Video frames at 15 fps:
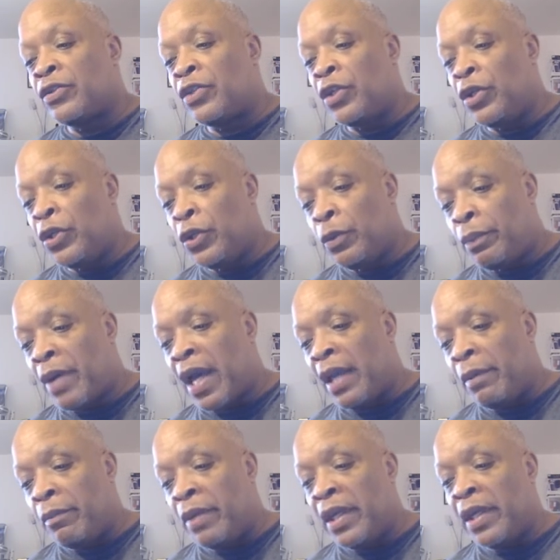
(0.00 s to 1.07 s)
the new
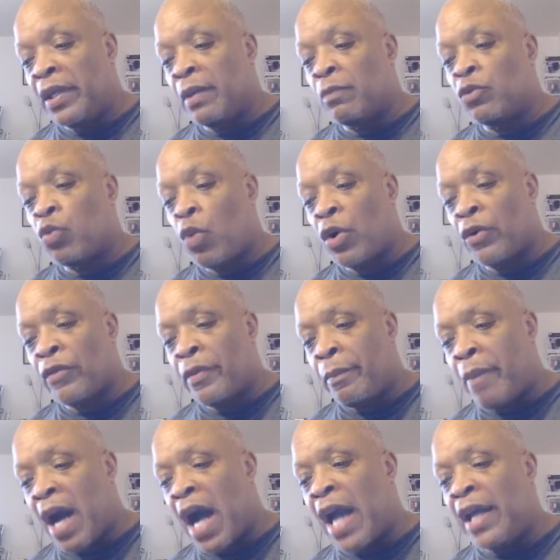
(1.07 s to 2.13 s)
paint mediums? What are the
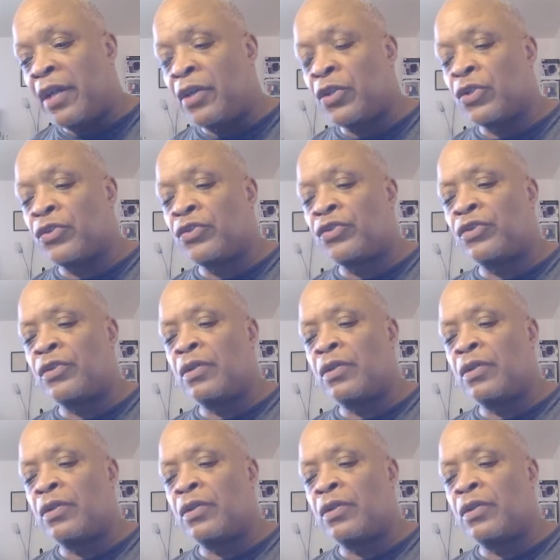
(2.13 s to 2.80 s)
binders?